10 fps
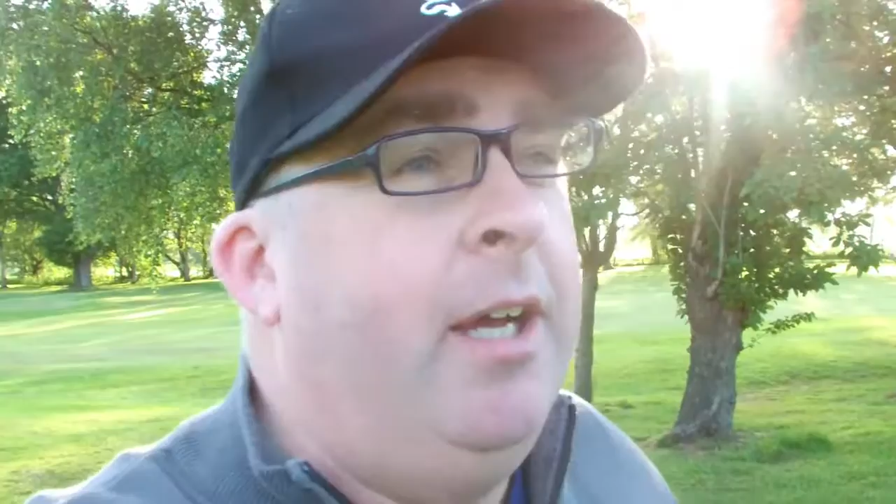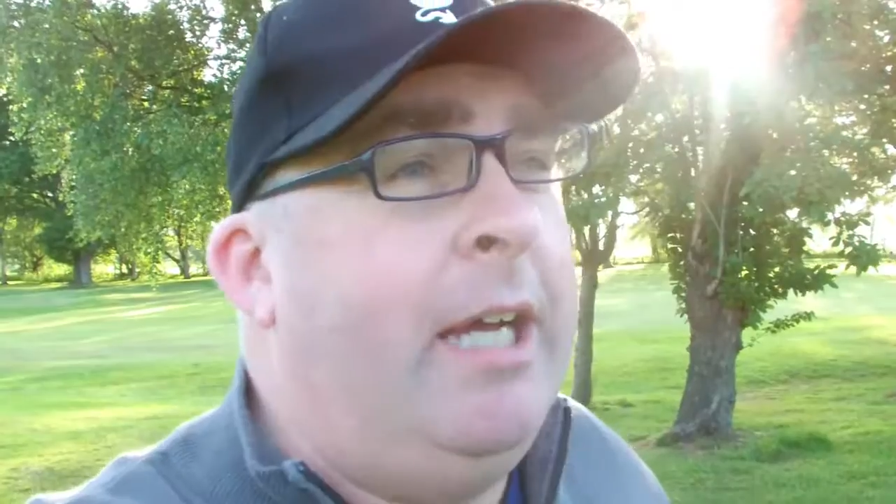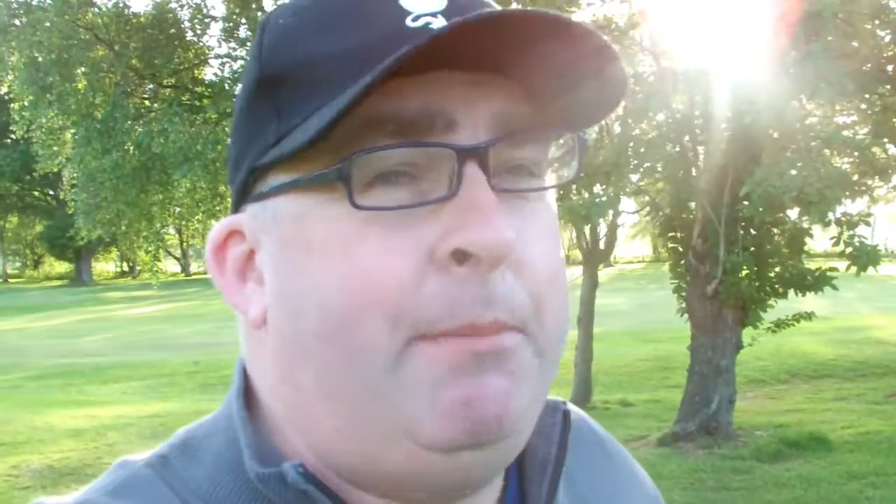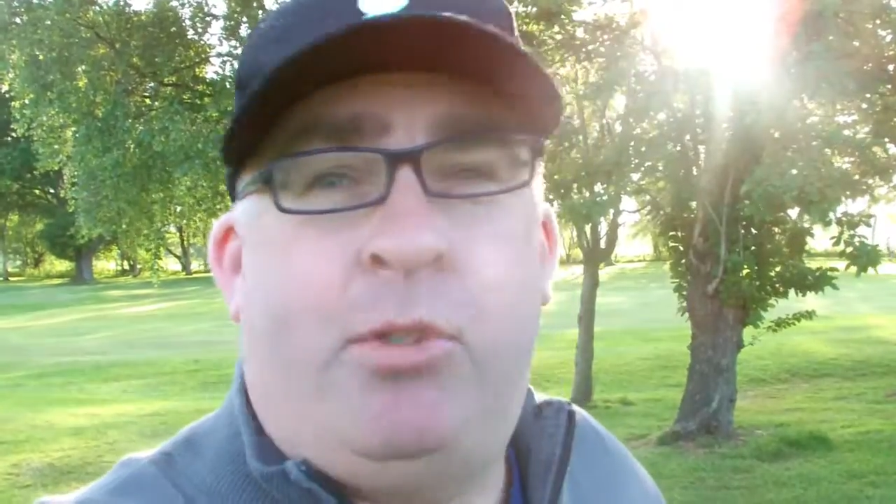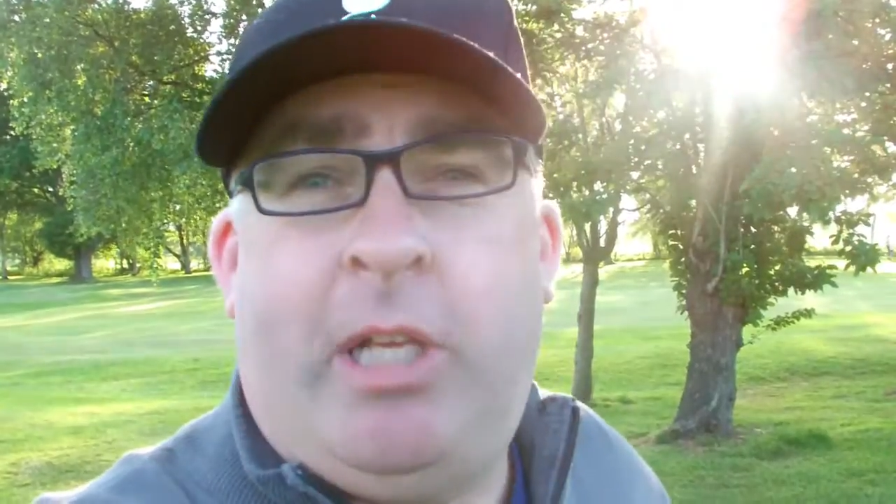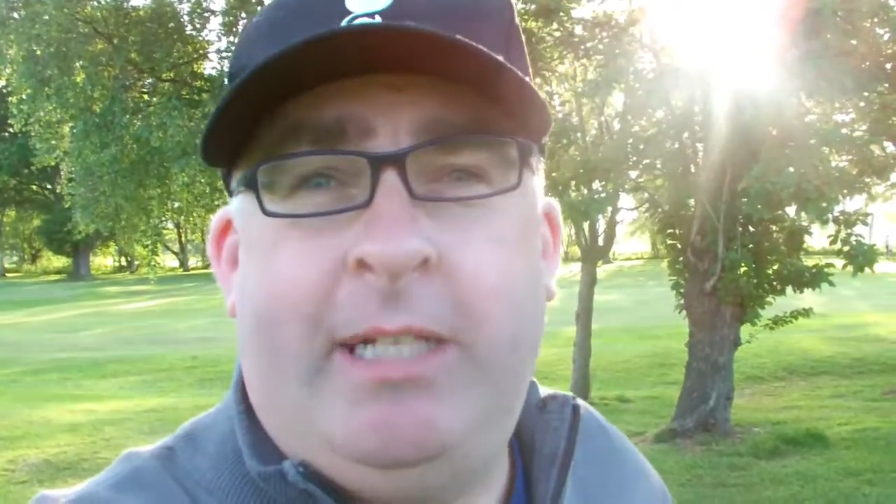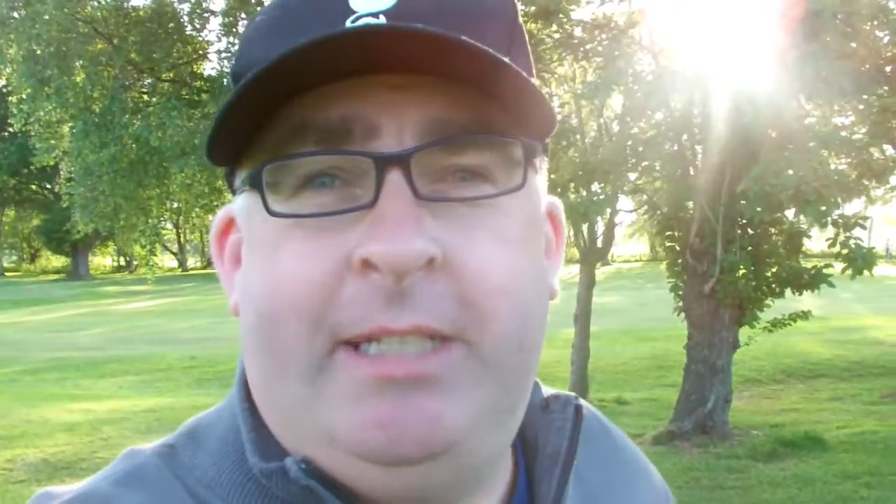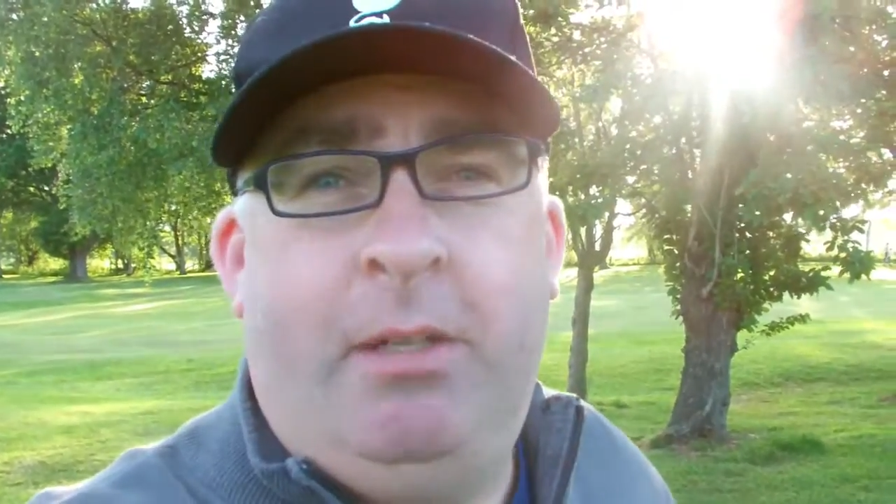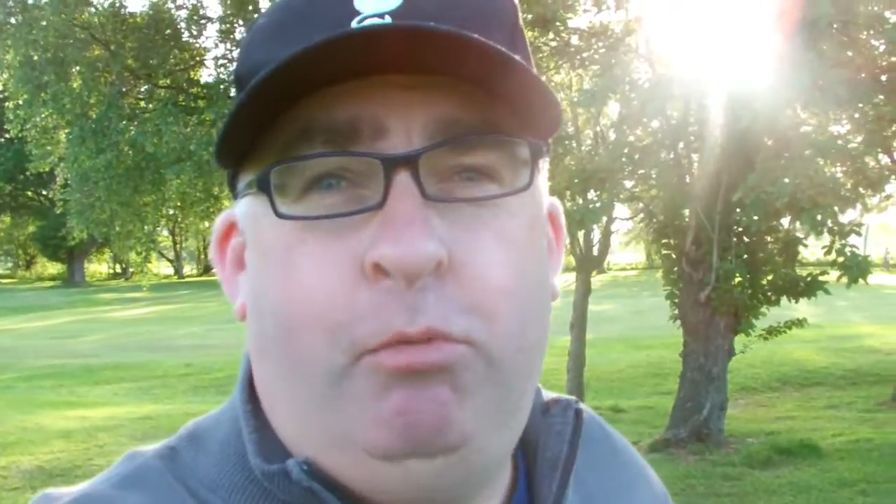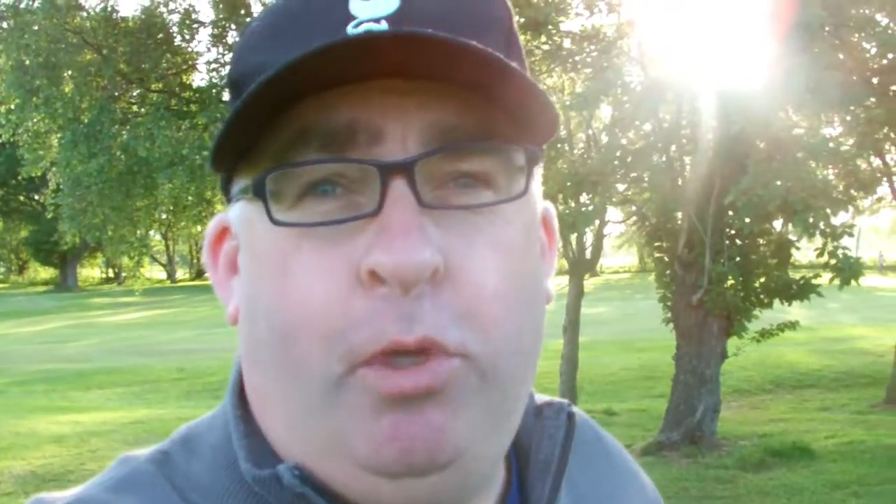I am slightly in
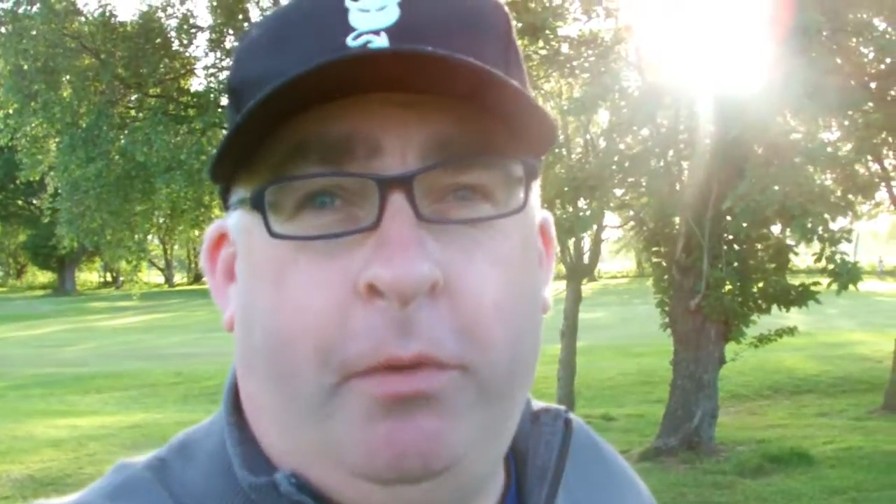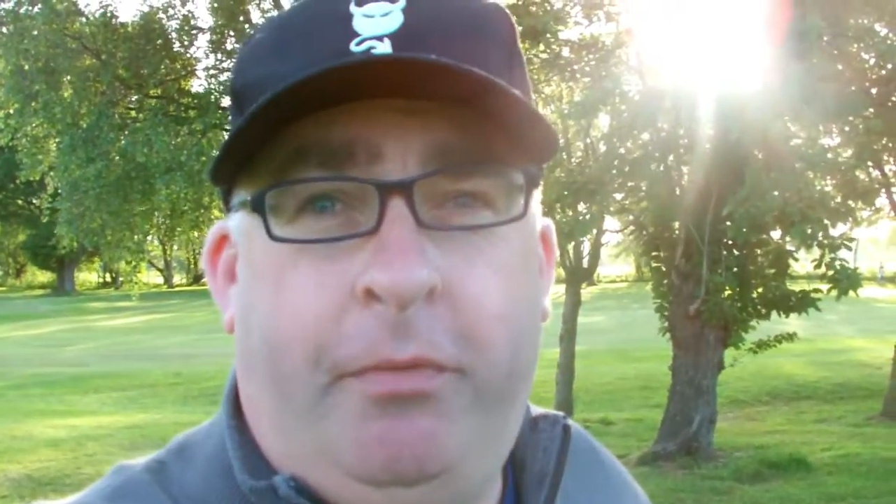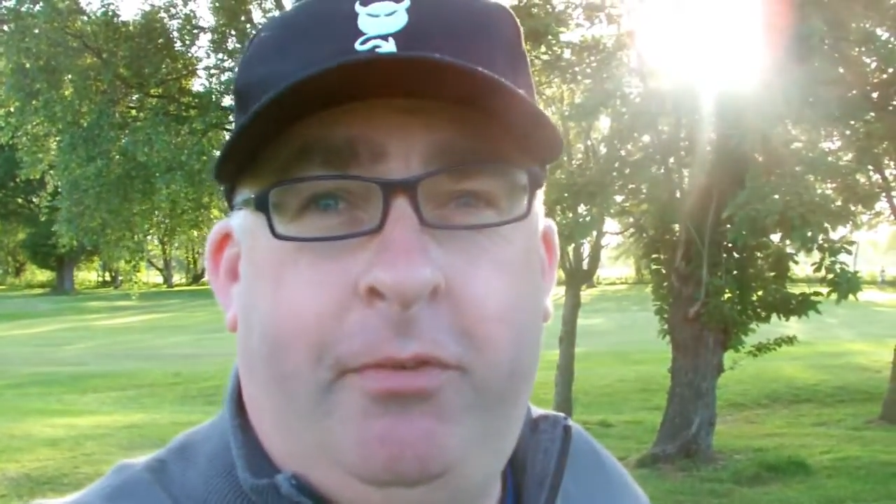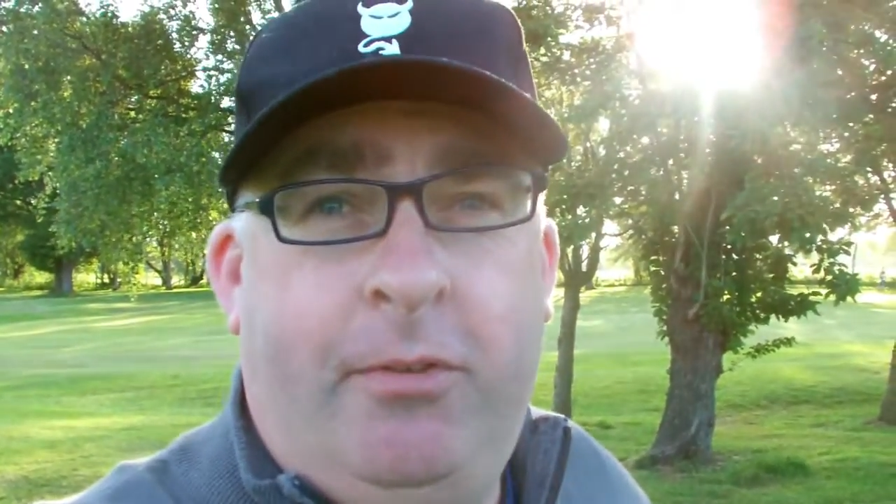the rough,